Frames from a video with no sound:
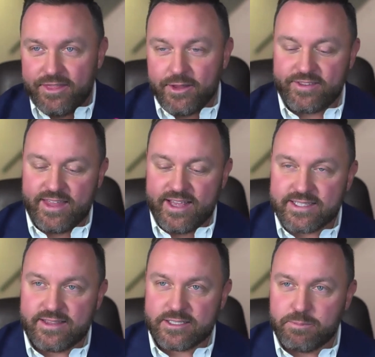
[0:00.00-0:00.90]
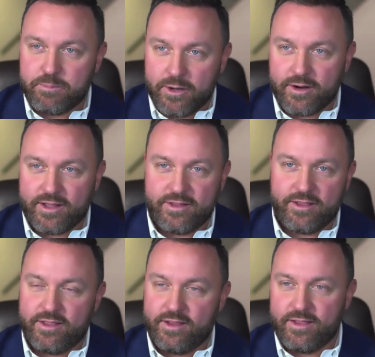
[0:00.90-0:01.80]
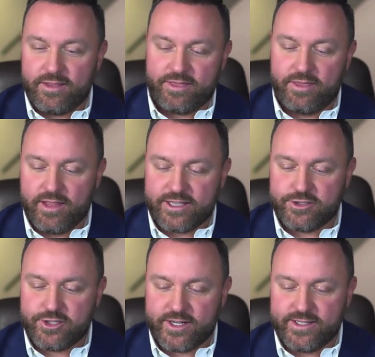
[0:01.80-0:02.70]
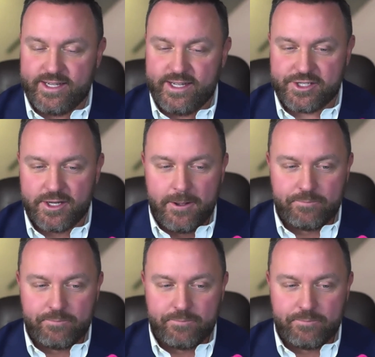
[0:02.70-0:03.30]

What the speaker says: the things in this book and the lessons you're trying to teach,